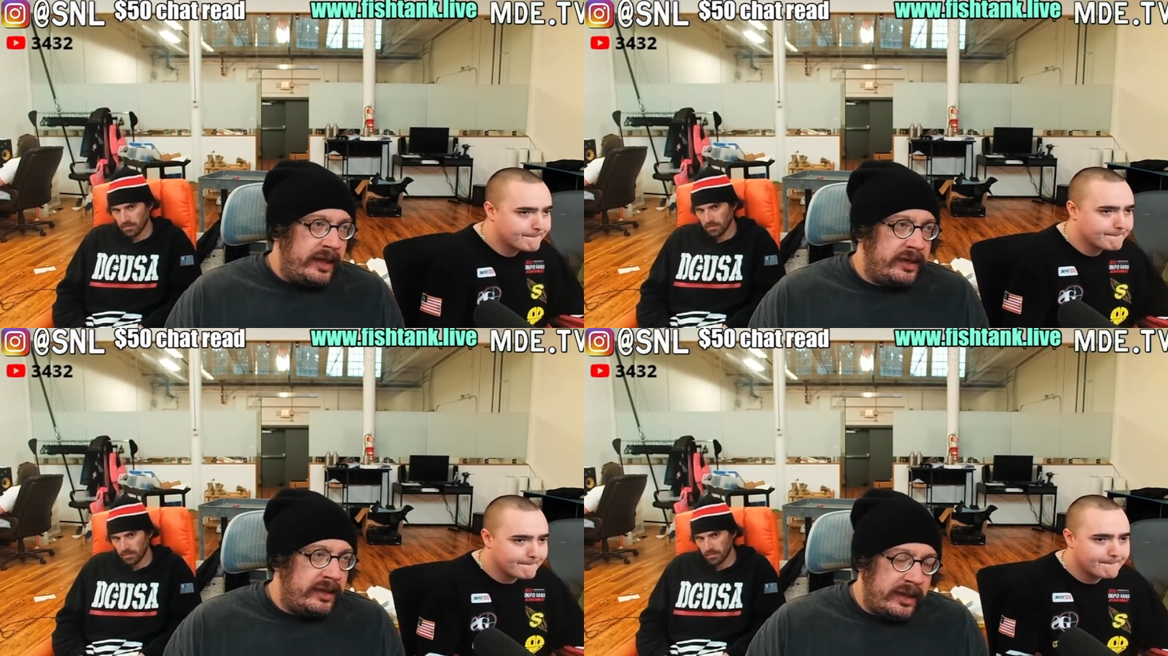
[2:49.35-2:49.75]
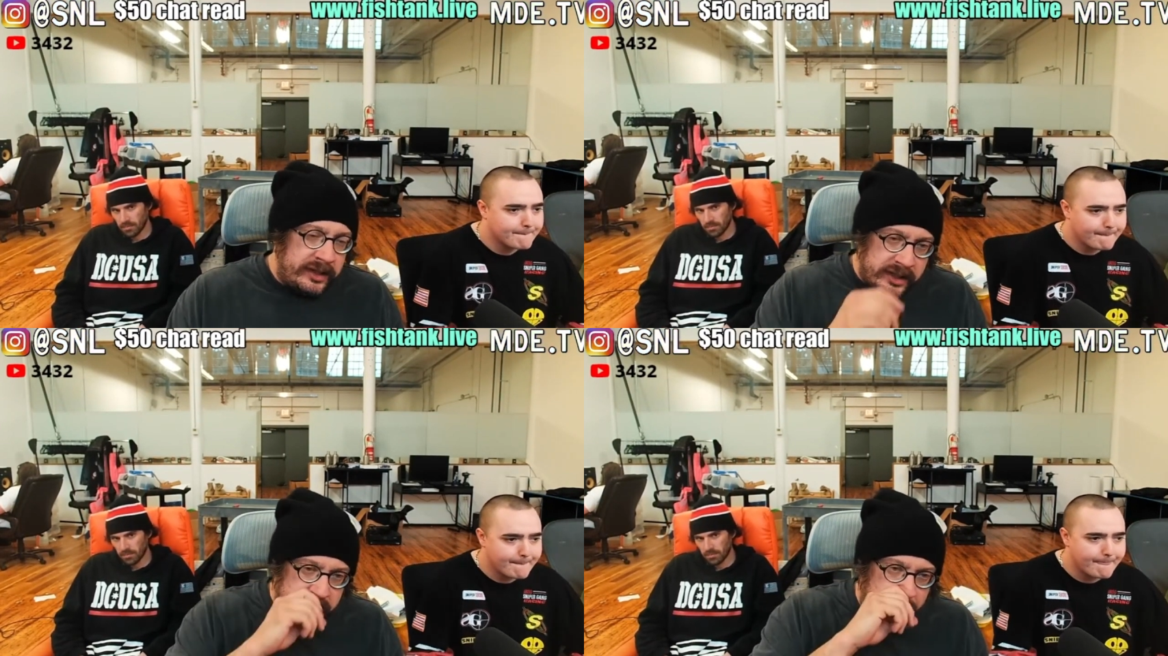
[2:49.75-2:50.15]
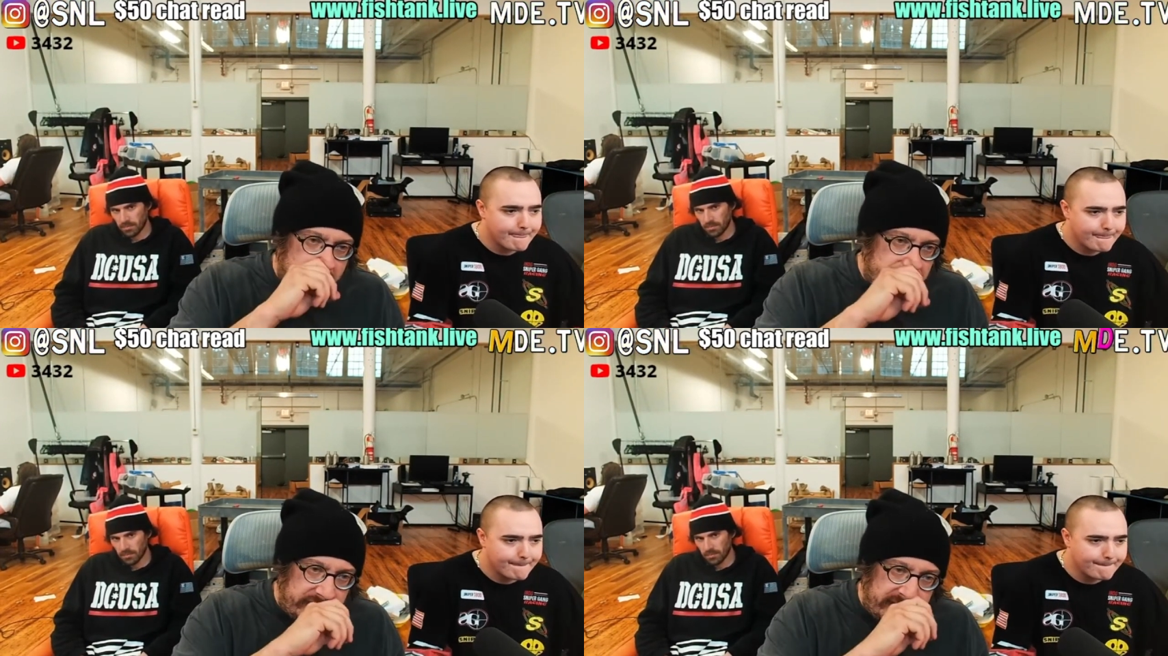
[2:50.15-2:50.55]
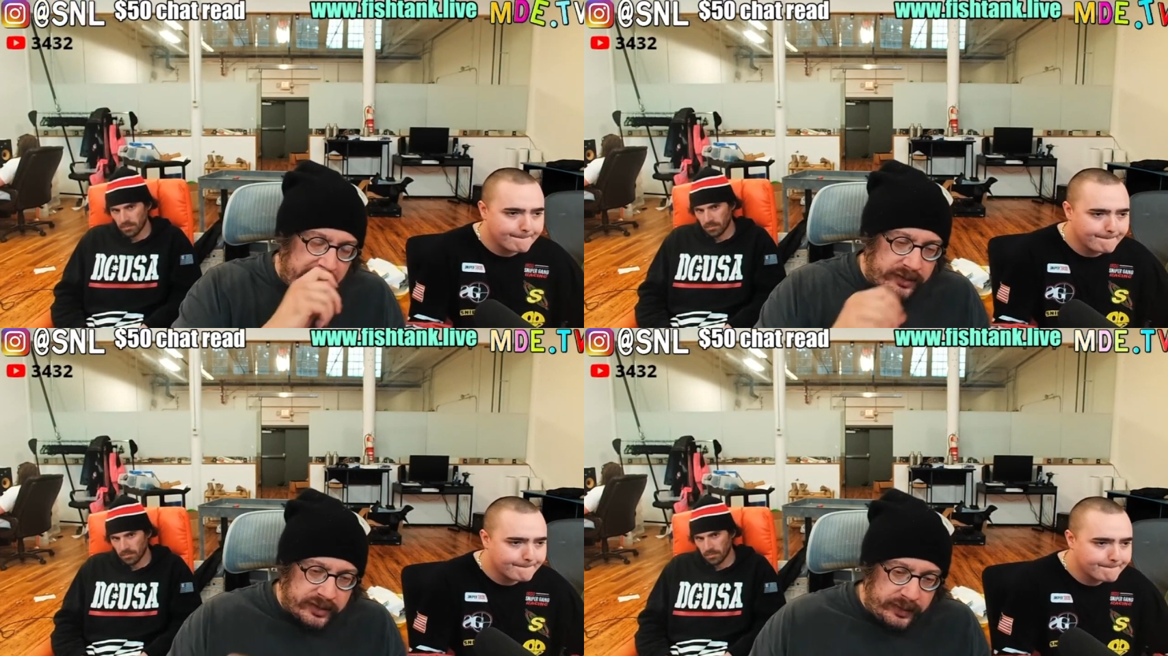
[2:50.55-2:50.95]
Speaker 1: and it's
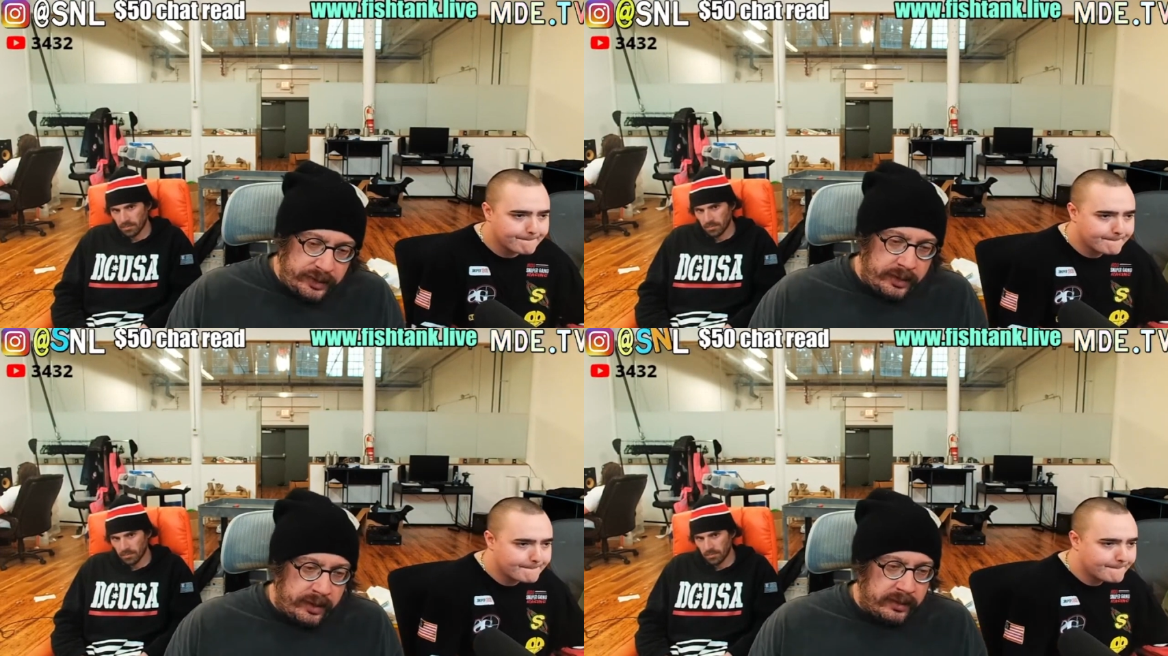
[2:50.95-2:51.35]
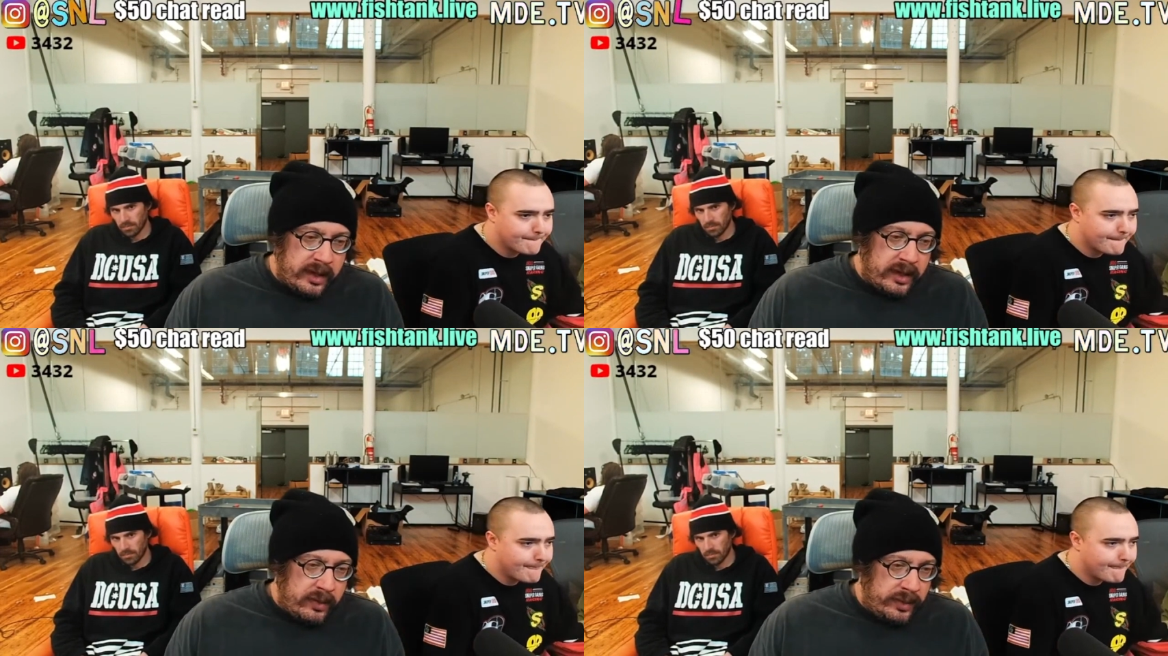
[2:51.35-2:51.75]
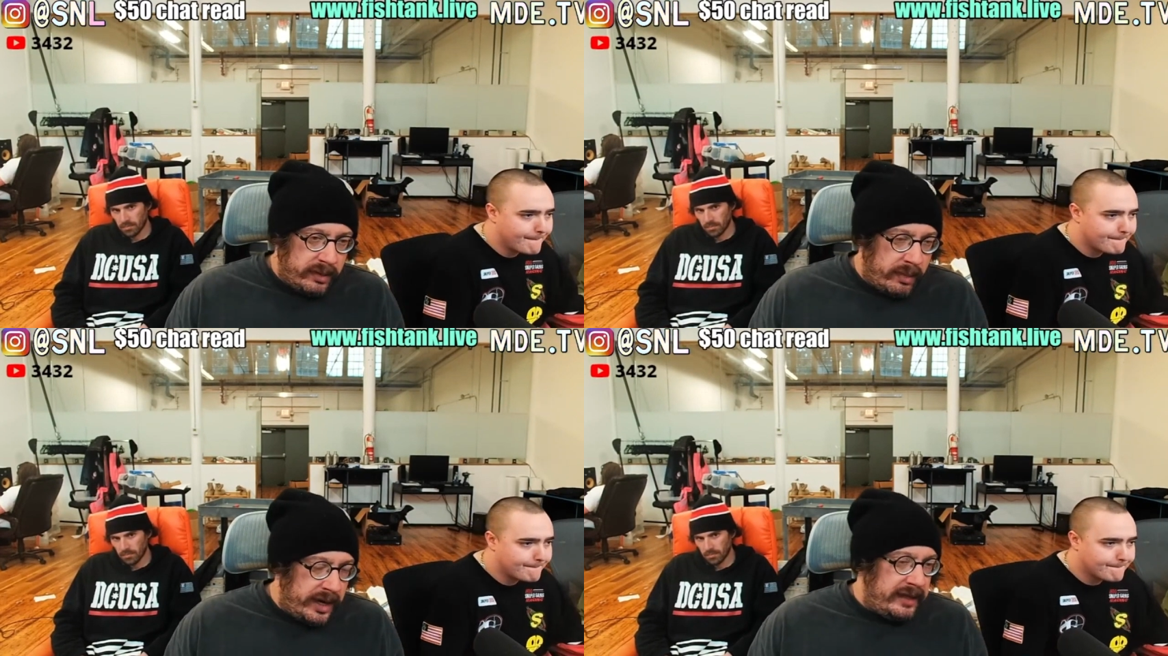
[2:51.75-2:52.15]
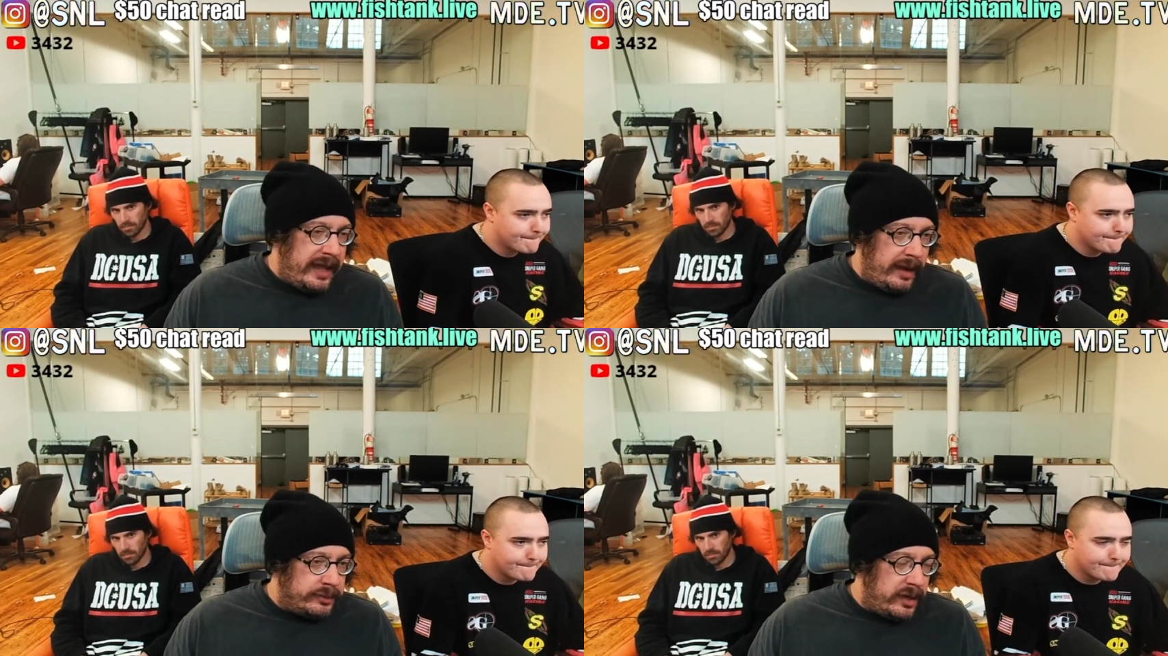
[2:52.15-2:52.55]
especially dangerous when you don't when the
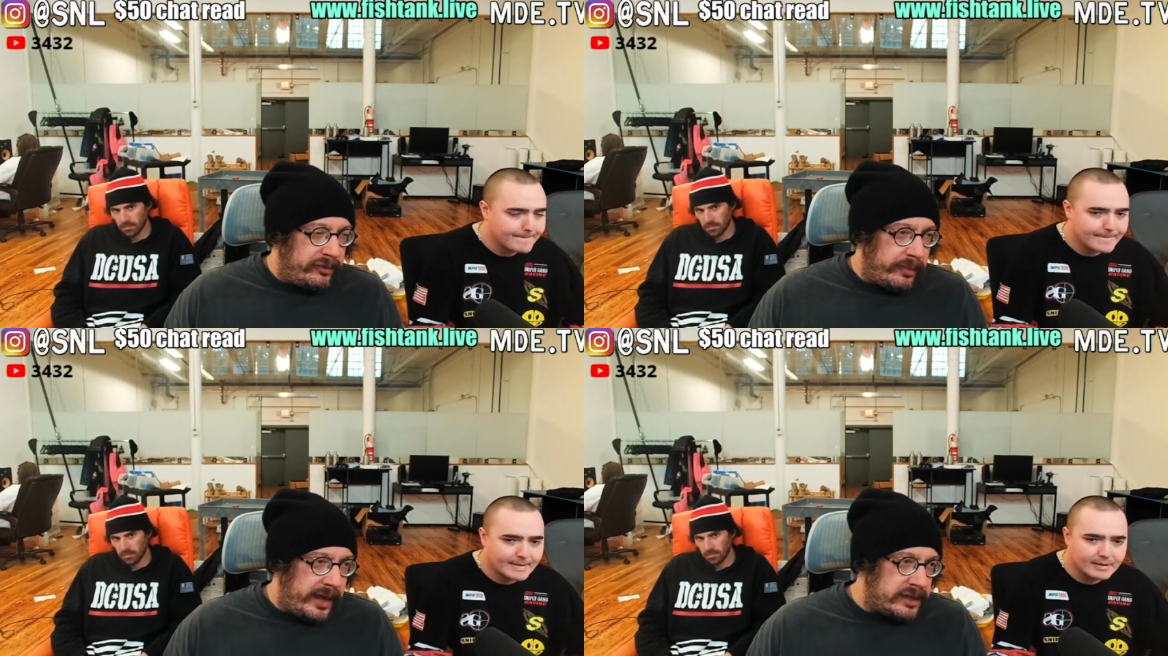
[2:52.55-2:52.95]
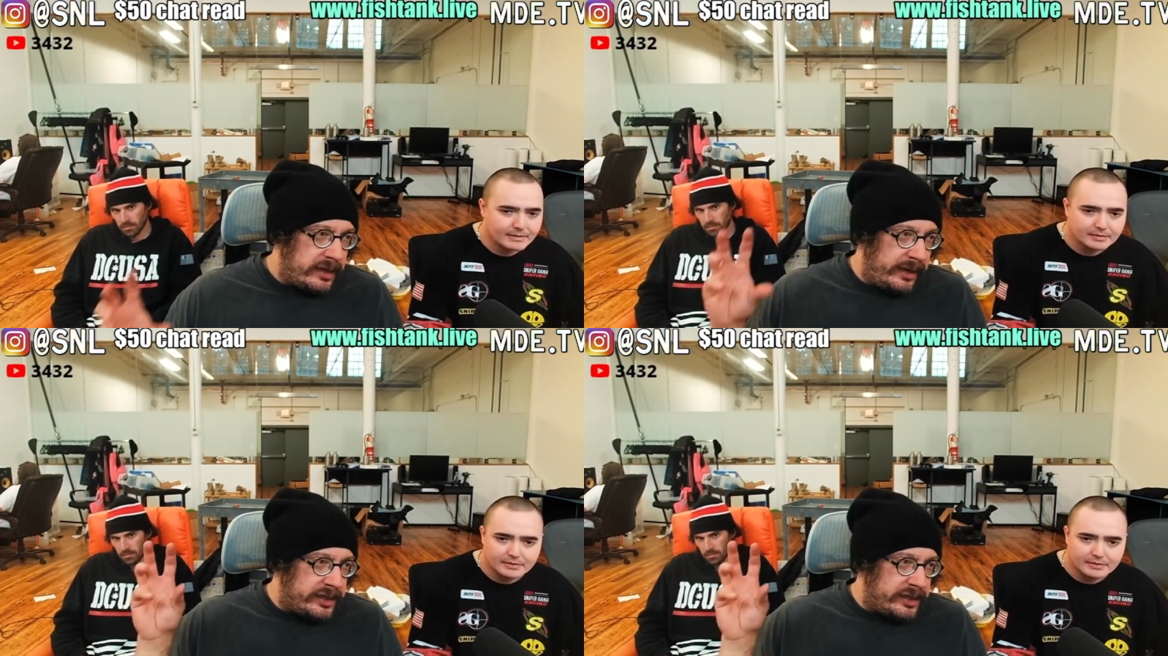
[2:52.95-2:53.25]
money came to you from ex,